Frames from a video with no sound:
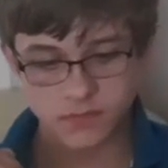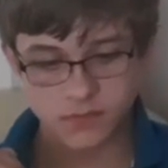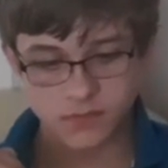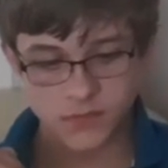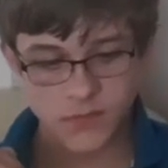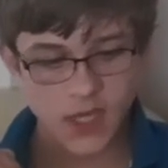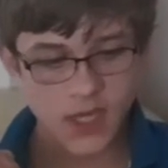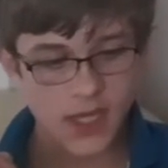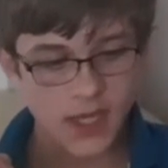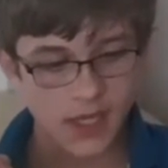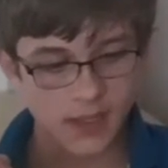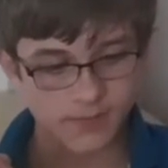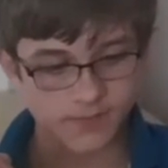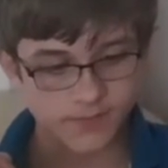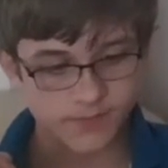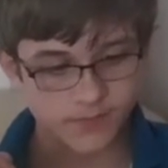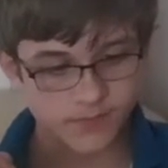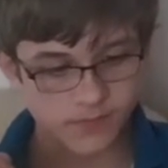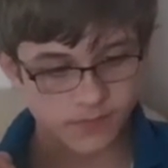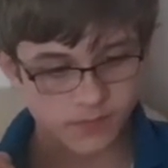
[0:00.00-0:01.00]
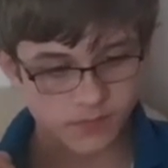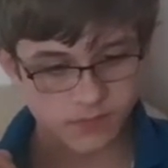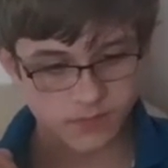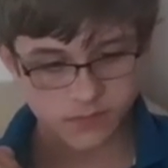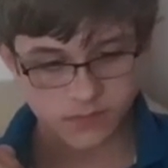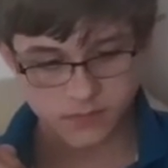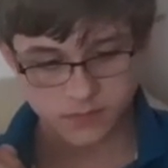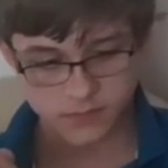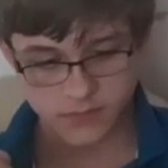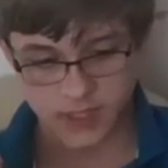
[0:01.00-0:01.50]
yeah,
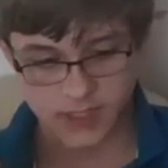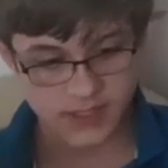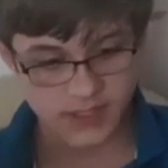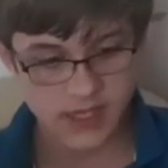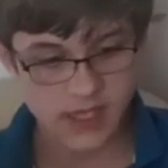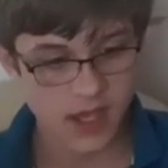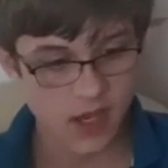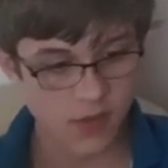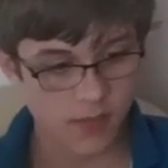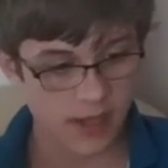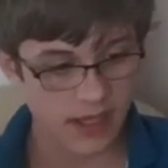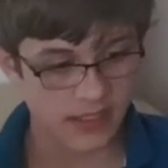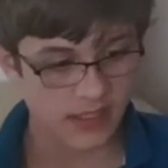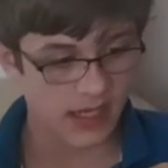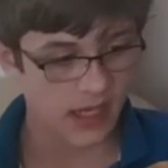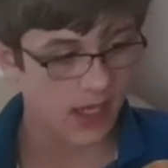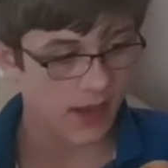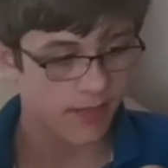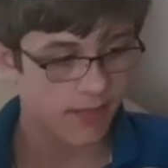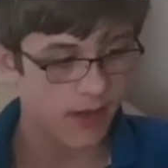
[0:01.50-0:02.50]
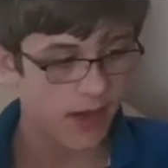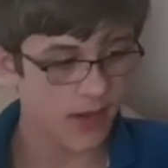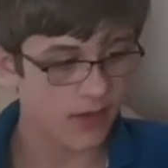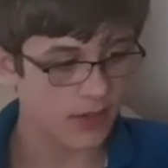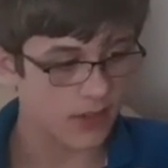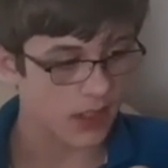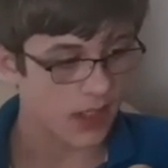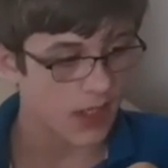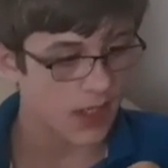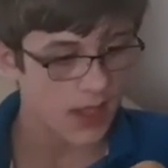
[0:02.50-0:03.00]
that's Leo basically up
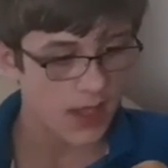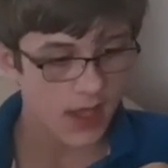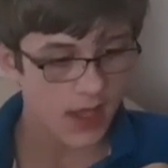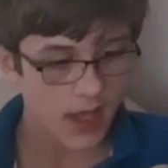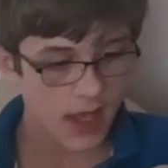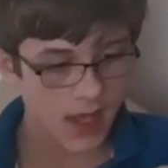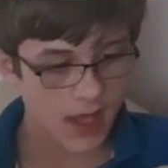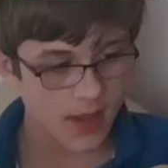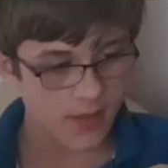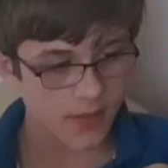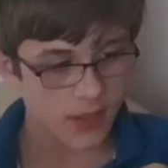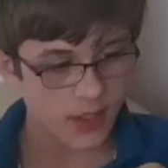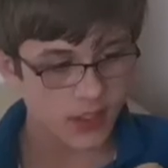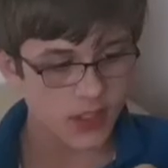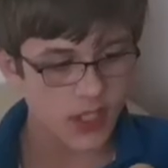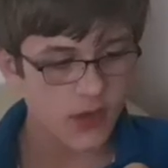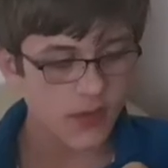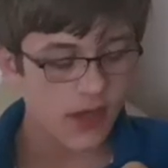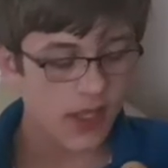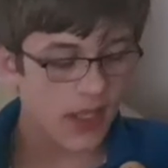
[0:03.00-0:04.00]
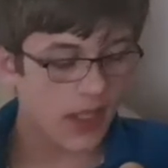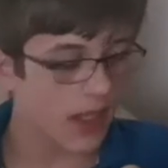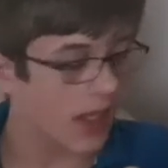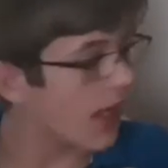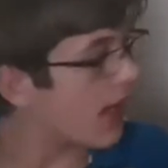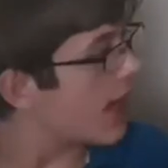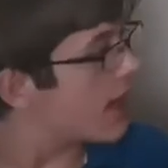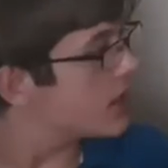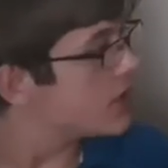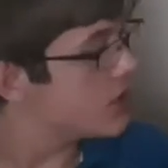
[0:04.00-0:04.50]
close. So,
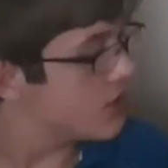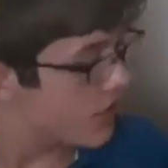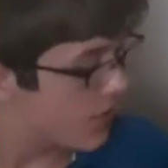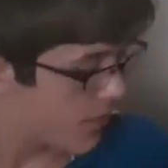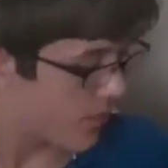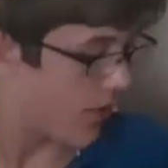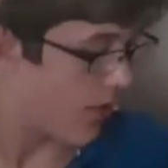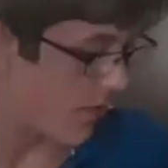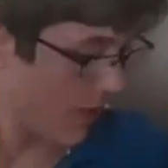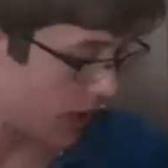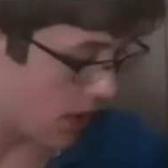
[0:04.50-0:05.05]
as you can probably